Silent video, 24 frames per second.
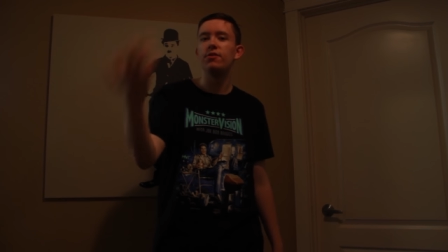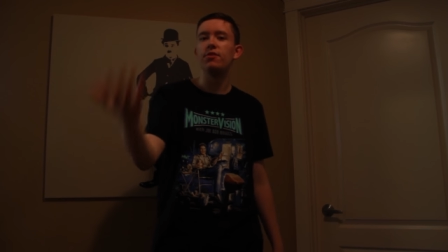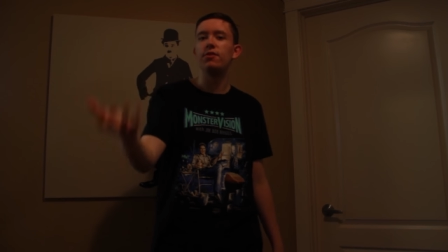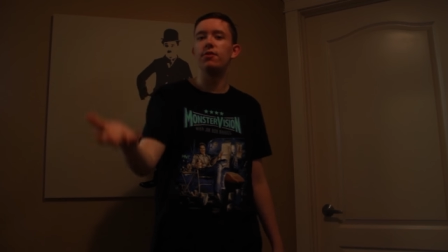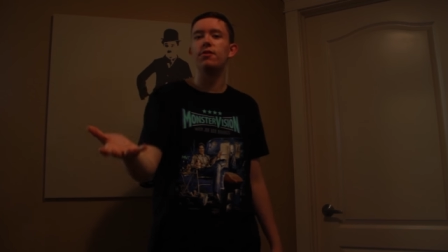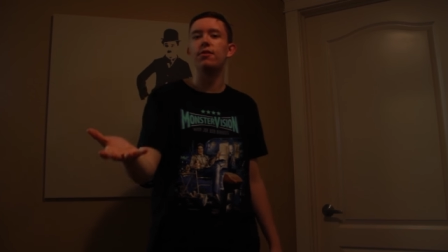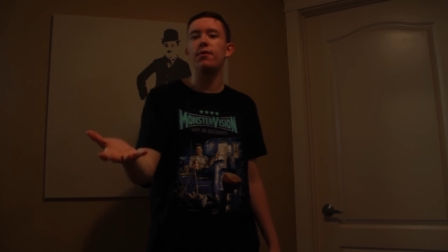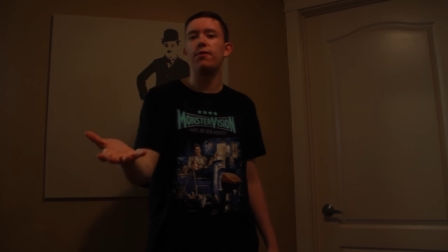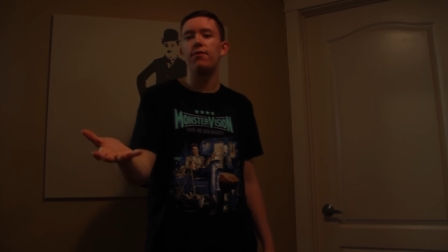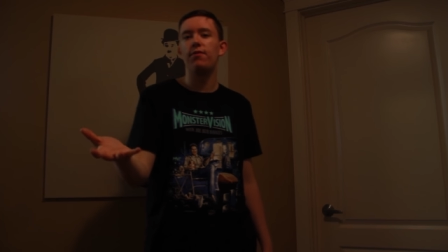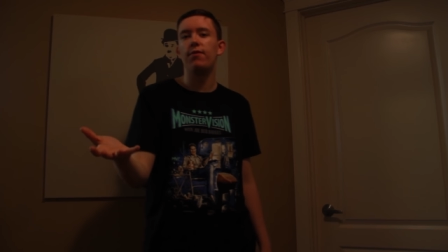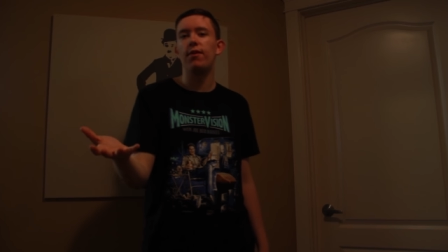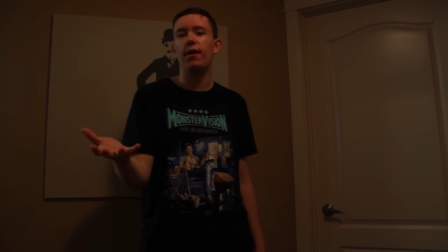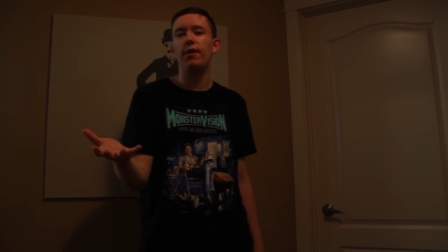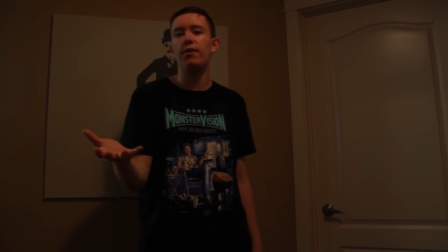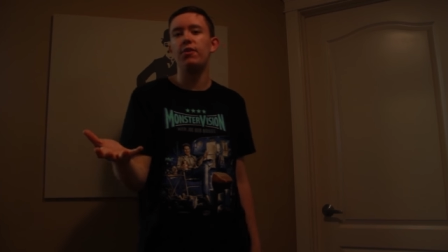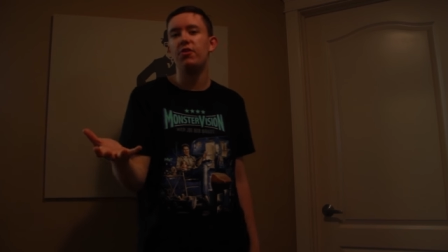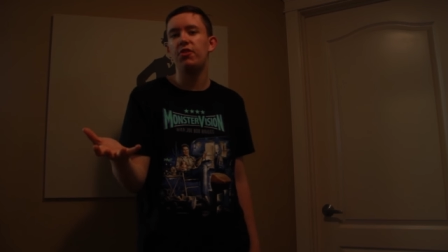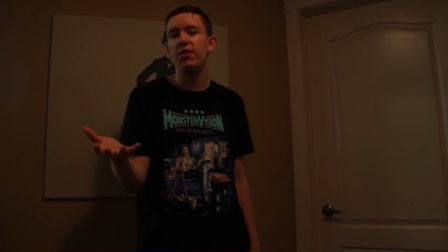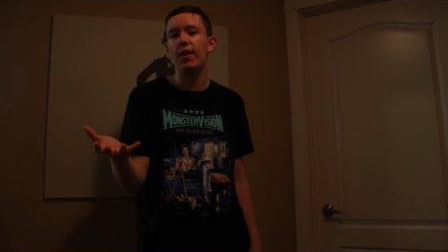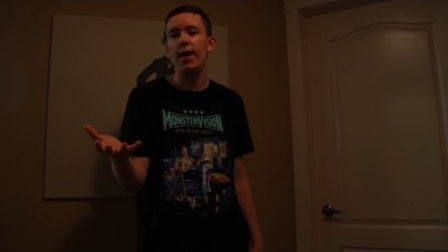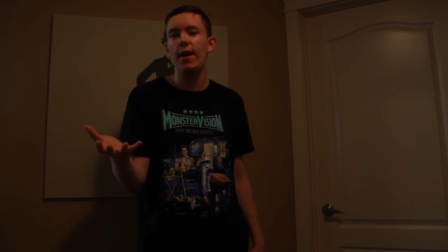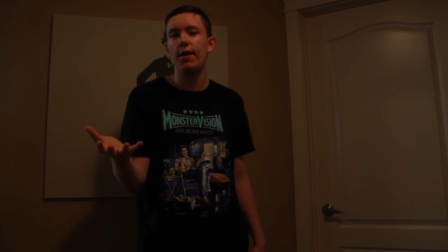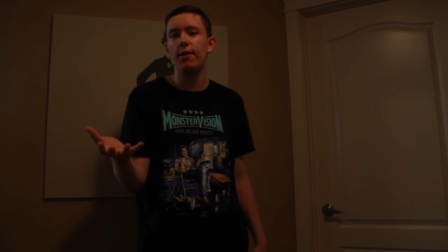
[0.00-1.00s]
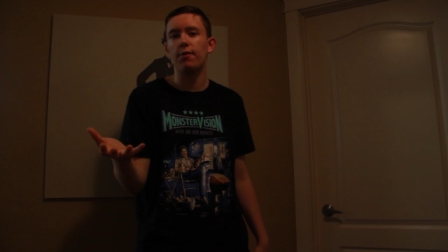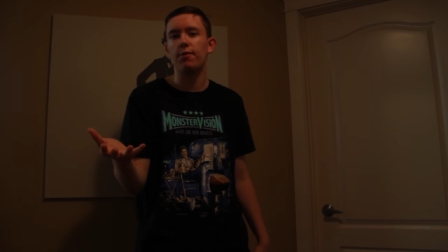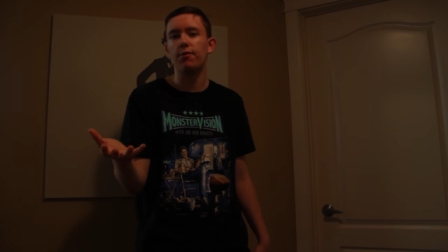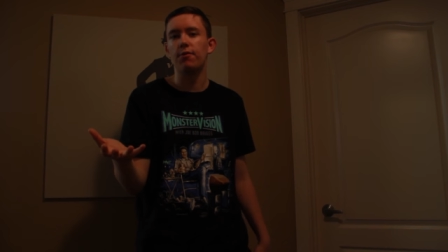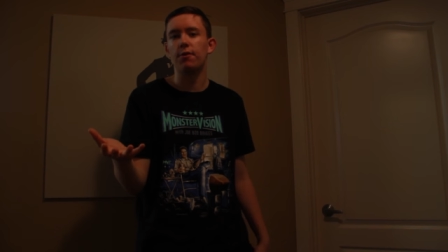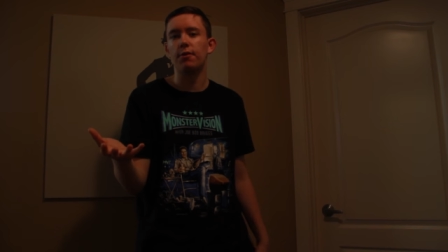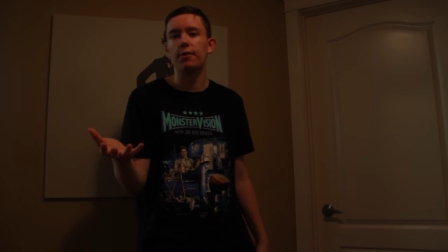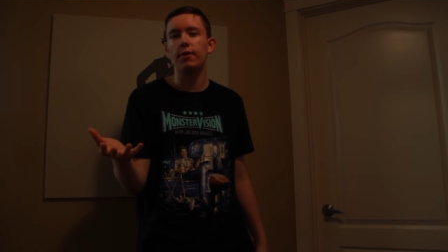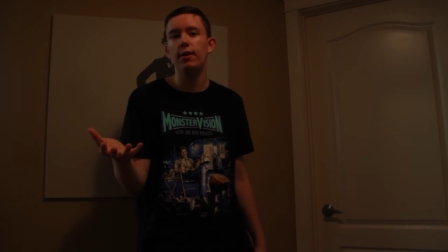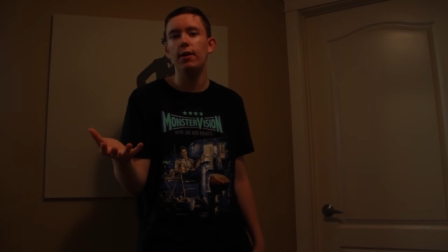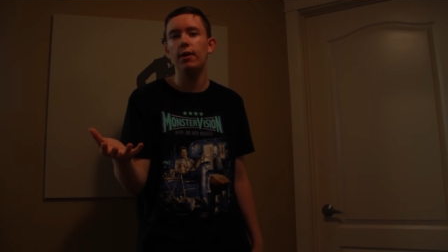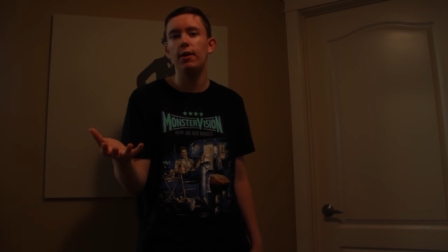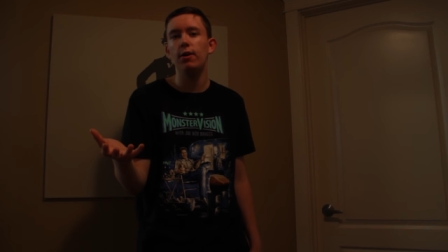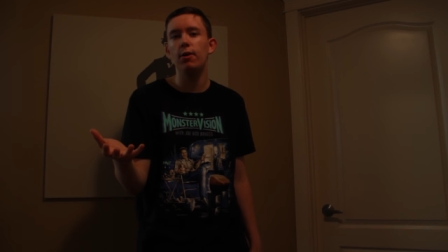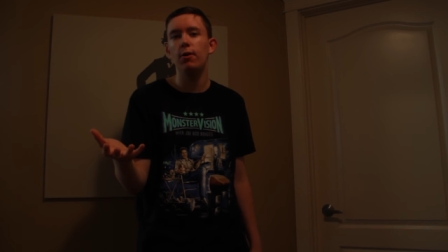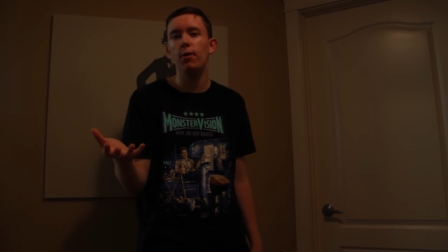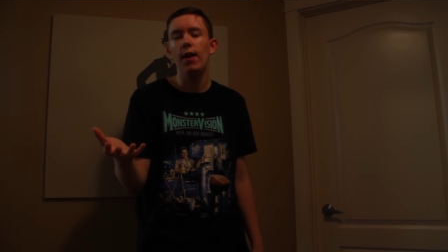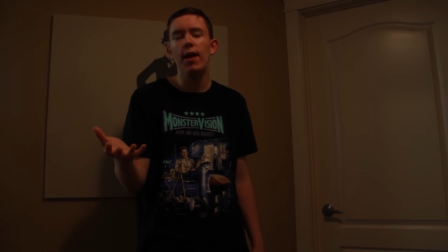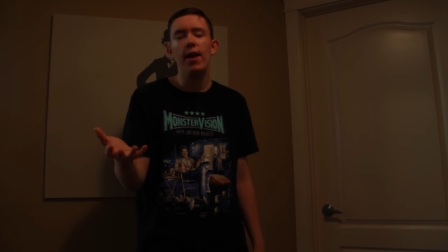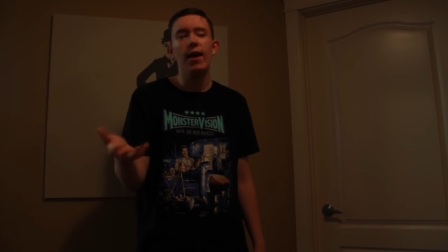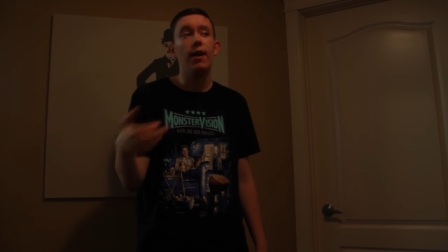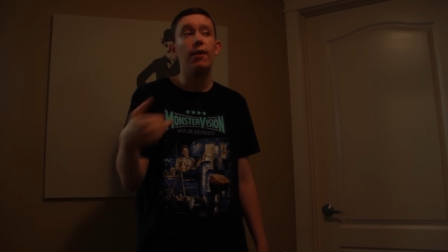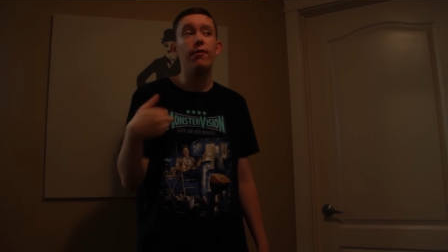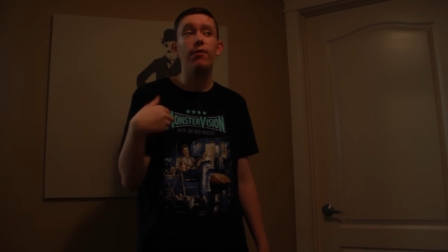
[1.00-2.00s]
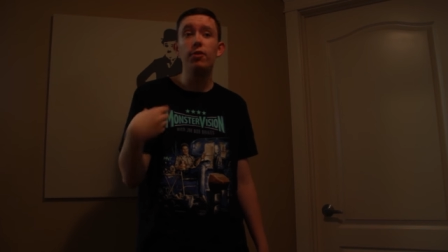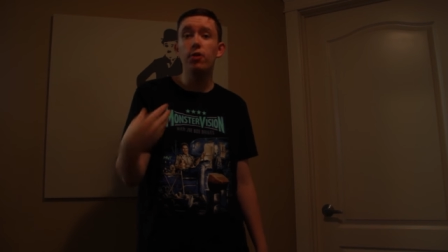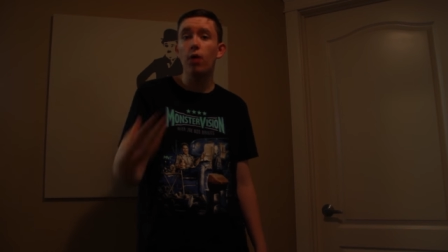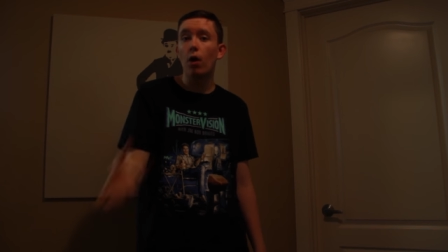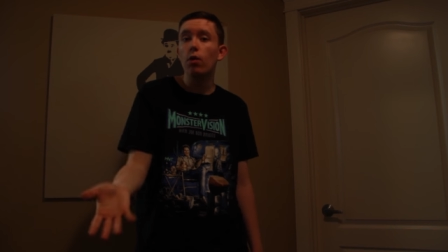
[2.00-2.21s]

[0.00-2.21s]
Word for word: this is a fun channel for you.